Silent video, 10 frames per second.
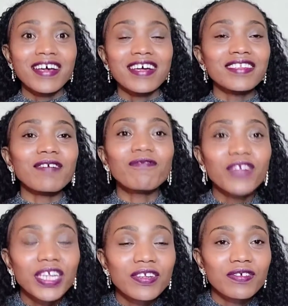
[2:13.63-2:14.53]
some
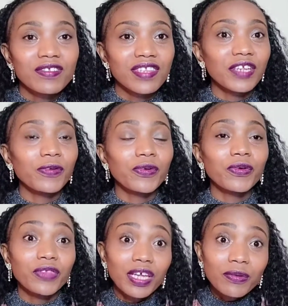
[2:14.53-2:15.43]
videos
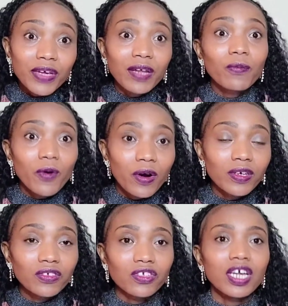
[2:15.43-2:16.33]
that you can
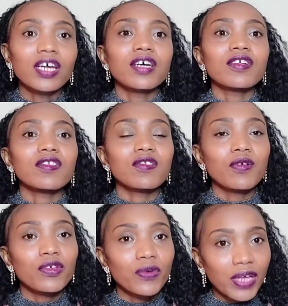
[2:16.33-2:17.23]
watch, so
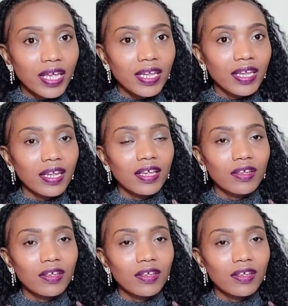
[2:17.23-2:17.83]
you can